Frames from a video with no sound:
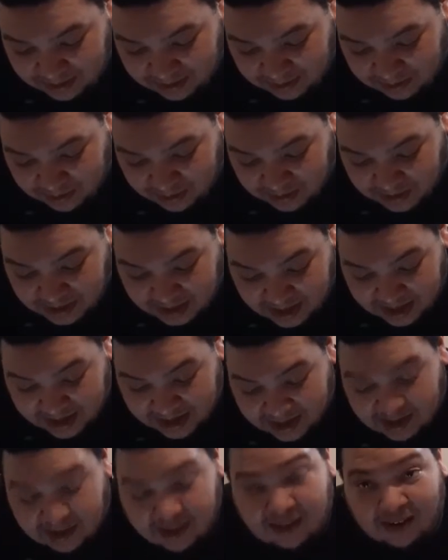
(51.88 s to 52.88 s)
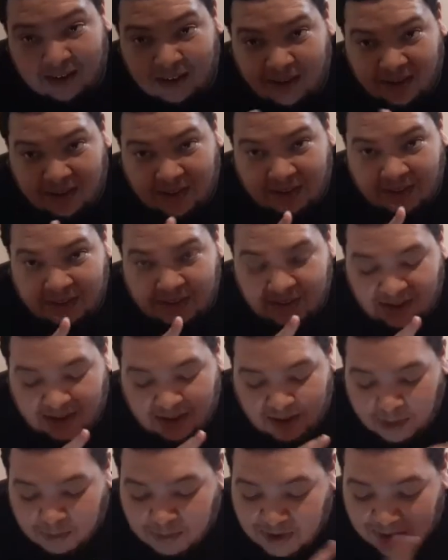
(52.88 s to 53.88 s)
Rose Calan.
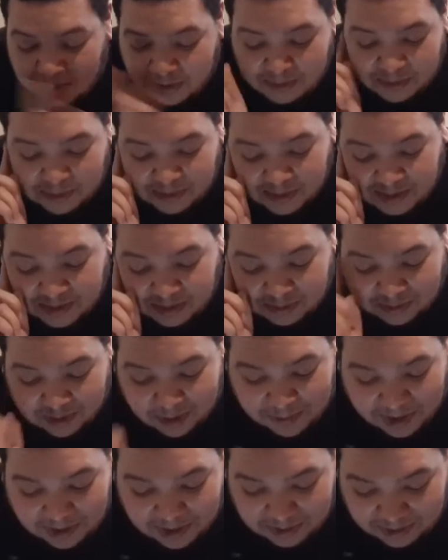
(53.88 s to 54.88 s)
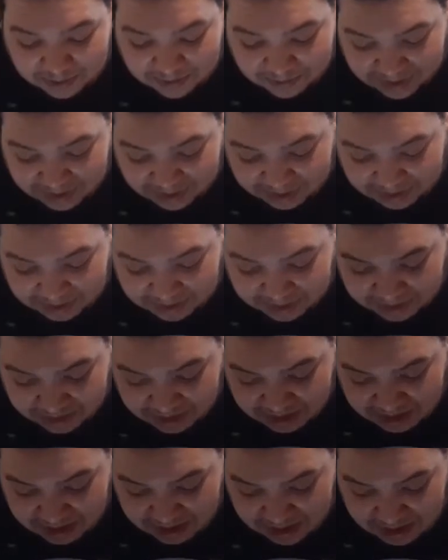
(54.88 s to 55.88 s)
I'm trying to remember where she's from. I know her face.
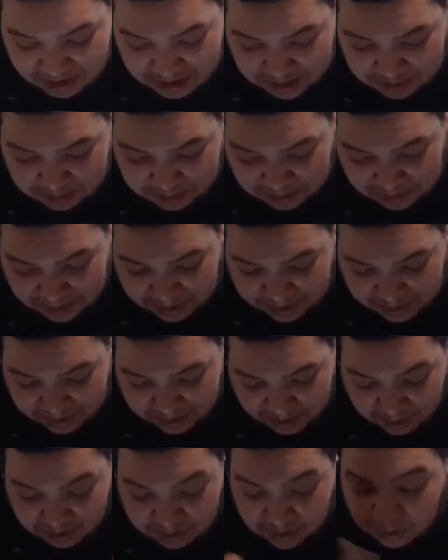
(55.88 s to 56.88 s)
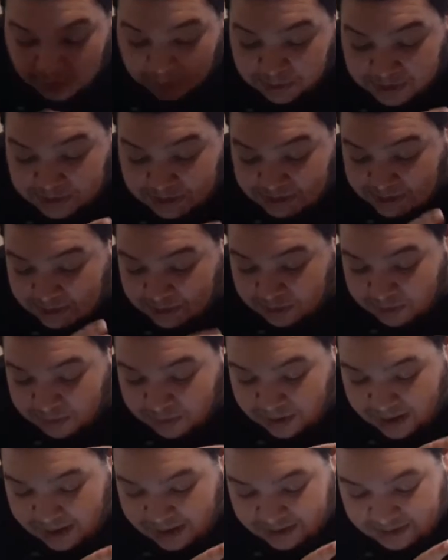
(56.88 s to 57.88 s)
But, Orange is the New
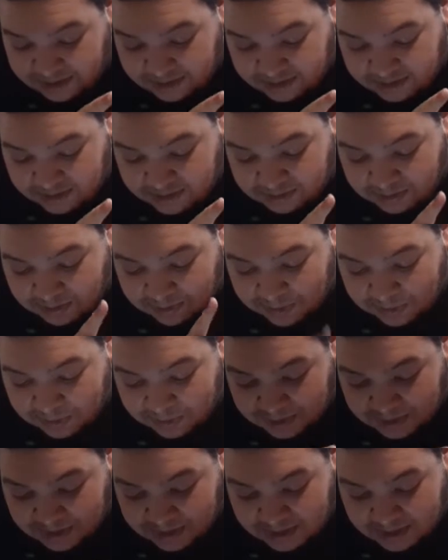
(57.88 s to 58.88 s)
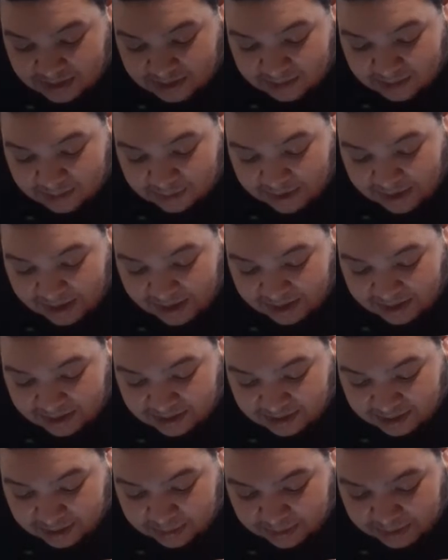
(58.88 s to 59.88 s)
Black. She's from Orange is the New Black.
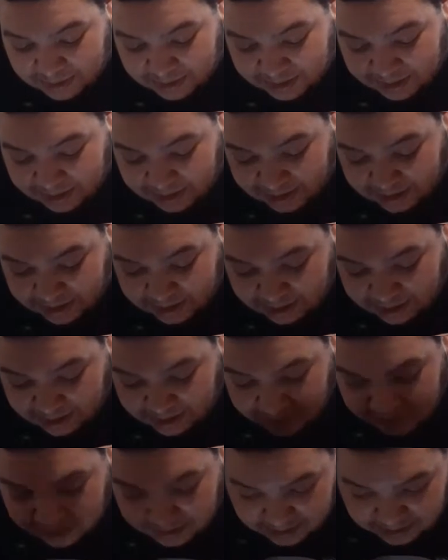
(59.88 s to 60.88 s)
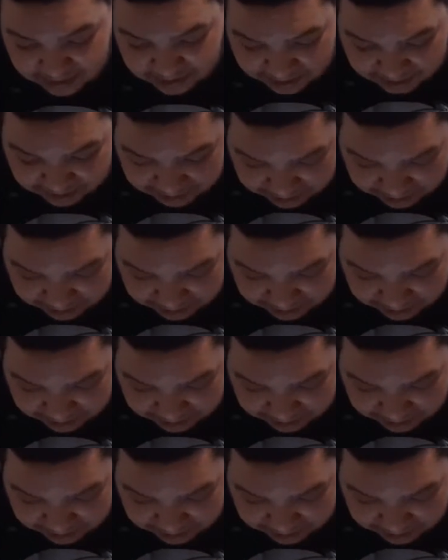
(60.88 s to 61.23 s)
She plays,